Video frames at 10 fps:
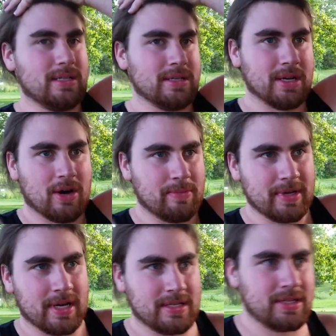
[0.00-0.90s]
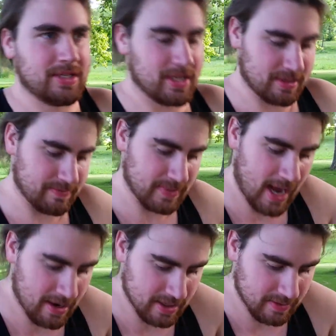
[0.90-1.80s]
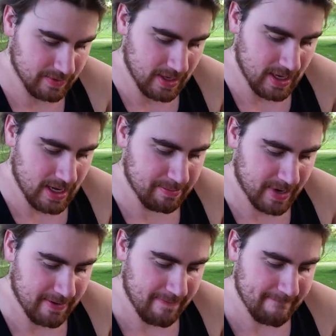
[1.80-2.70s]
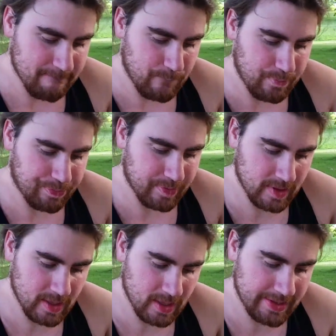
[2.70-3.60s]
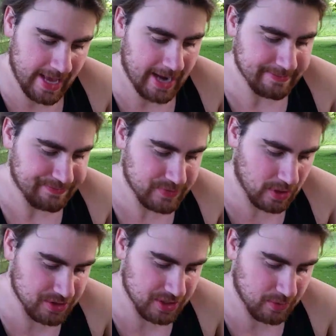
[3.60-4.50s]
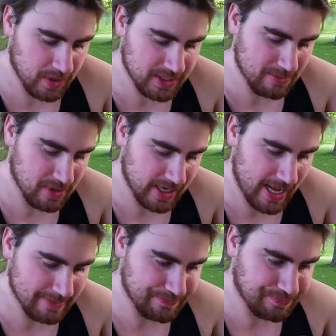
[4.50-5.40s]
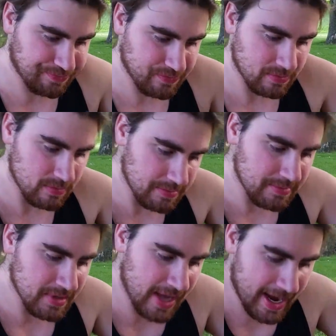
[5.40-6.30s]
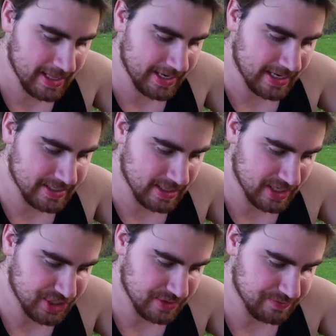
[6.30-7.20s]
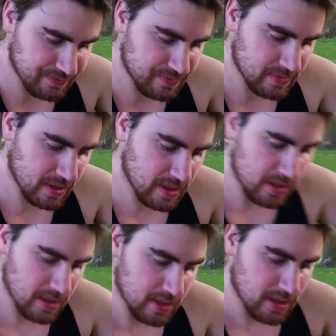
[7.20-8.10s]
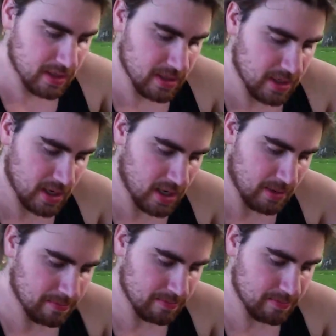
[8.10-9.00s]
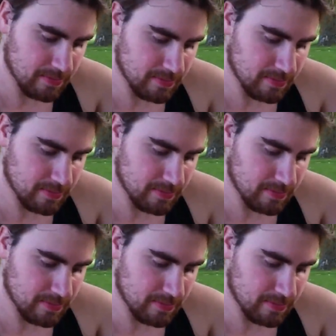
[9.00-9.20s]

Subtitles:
you know, because it's just, I don't know. But, yeah, those are the ones I'm looking at. Alien Isolation, The